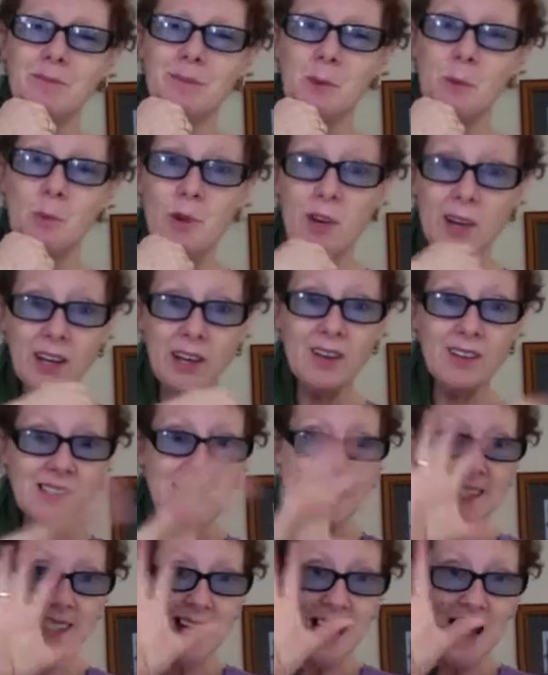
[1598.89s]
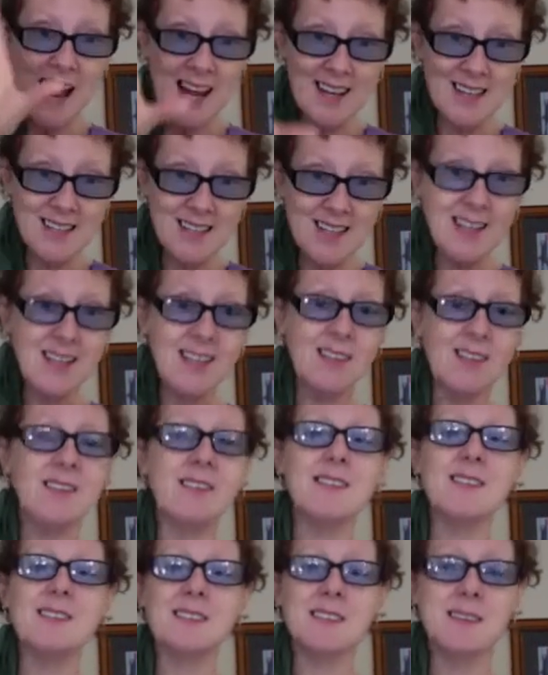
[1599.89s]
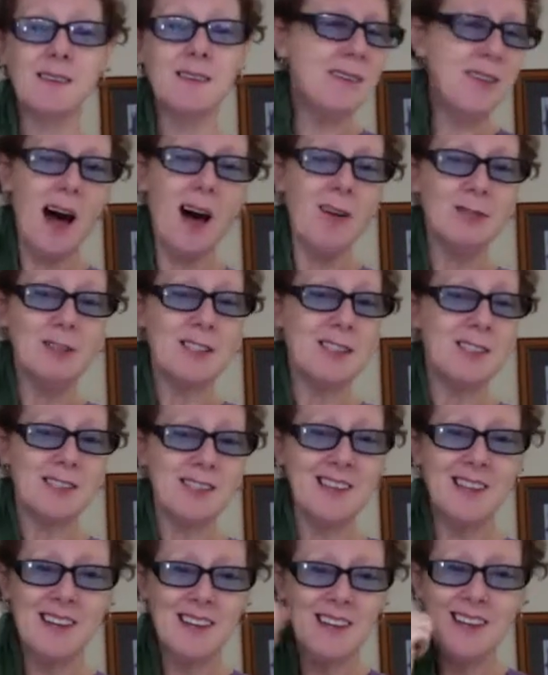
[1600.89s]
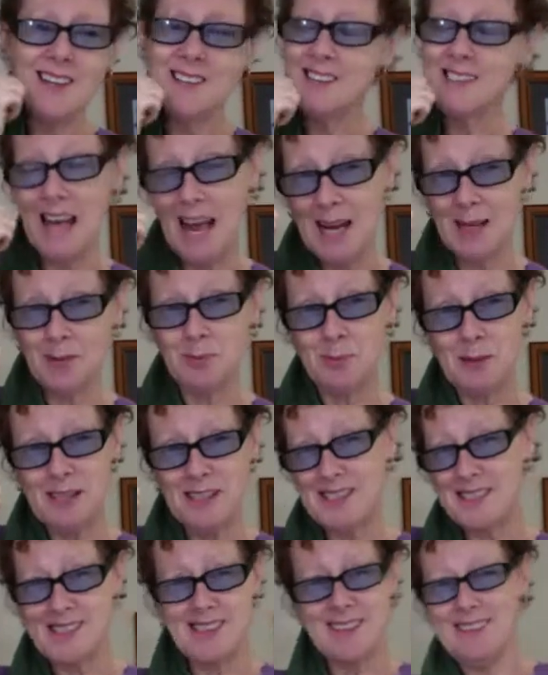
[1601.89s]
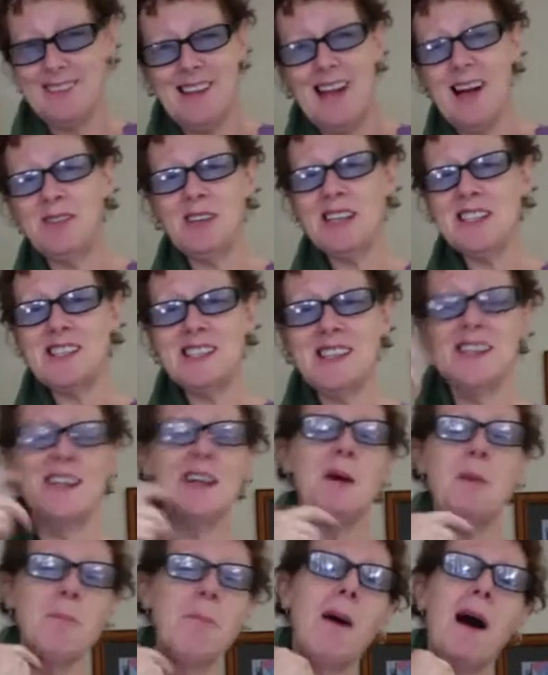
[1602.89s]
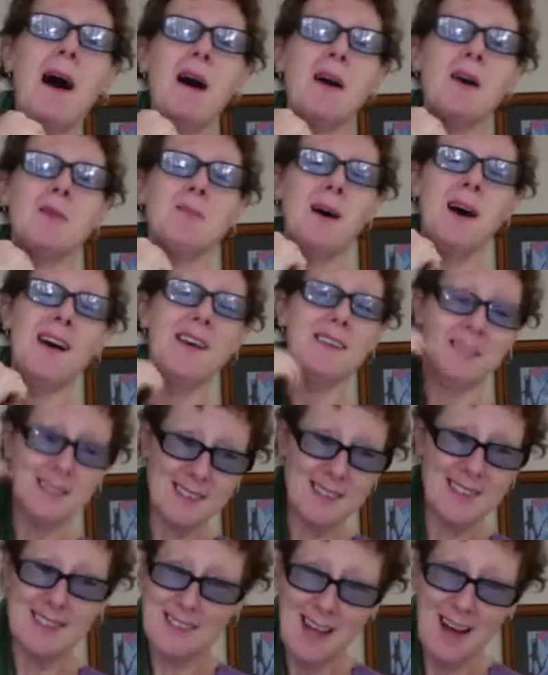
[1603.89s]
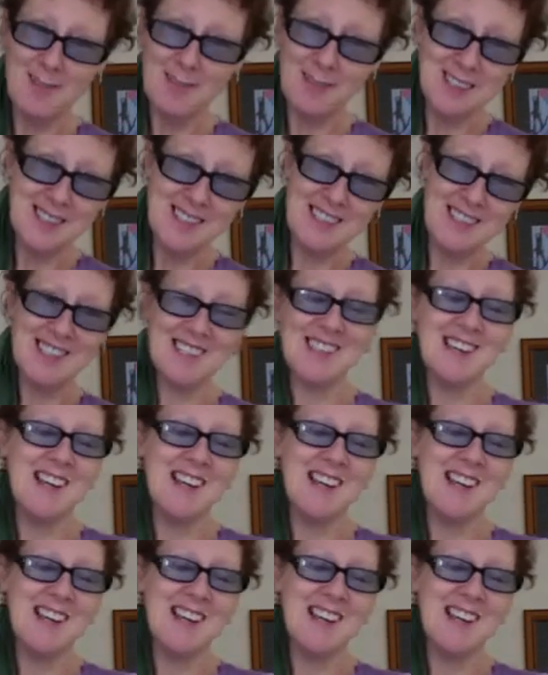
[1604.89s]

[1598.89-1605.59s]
Walking on sand hills, love it. Sand pits, love it. Bark piles, love it.